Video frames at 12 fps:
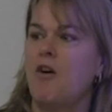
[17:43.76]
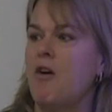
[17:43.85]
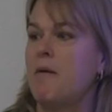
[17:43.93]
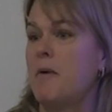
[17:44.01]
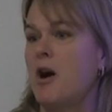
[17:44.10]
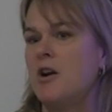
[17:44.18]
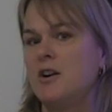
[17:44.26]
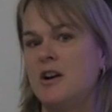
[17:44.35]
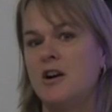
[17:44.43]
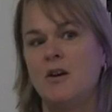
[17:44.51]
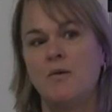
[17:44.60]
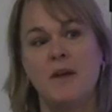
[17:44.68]
or
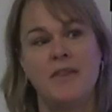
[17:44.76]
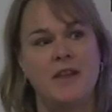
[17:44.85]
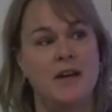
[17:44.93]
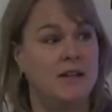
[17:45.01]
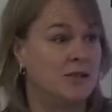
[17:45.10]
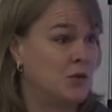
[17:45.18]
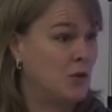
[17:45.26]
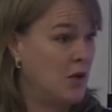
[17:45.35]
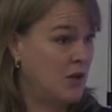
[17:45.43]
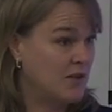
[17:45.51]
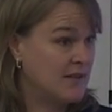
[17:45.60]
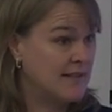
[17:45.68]
partner with a
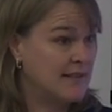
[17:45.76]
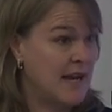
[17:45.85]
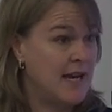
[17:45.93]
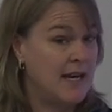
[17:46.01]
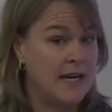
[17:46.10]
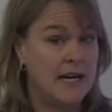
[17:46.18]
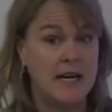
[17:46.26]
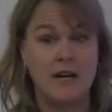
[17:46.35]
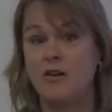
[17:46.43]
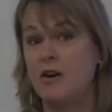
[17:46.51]
historical society